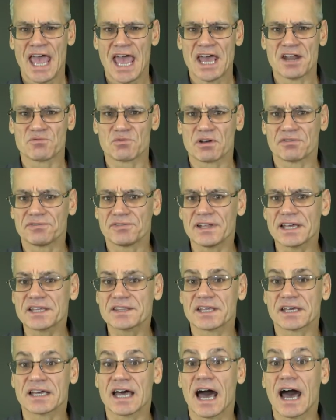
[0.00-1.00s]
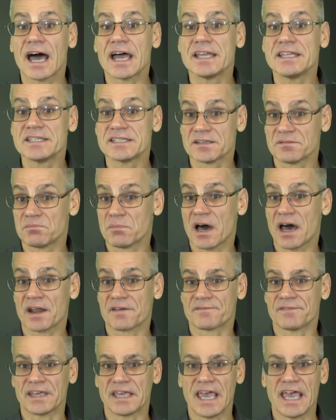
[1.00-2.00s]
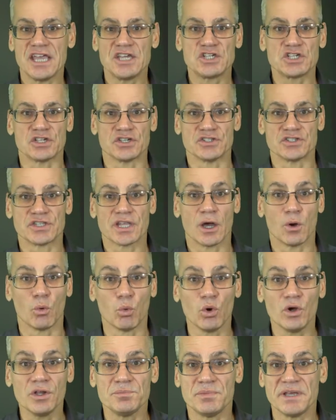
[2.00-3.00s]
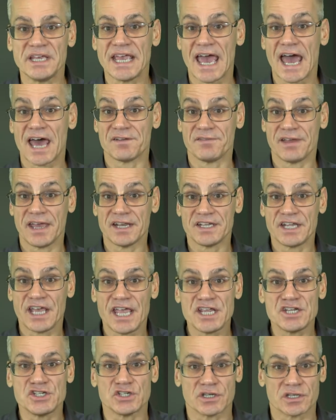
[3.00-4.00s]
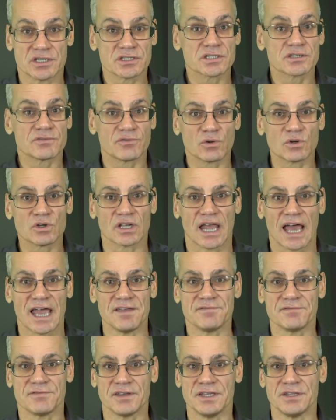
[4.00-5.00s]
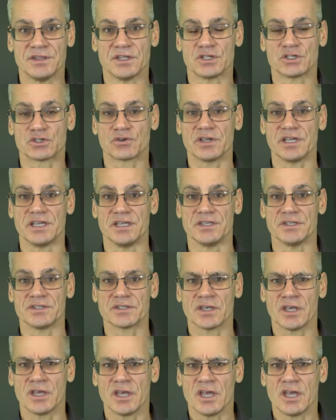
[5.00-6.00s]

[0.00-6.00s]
and reflect the kinds of modifications that would be advantageous for life in the trees.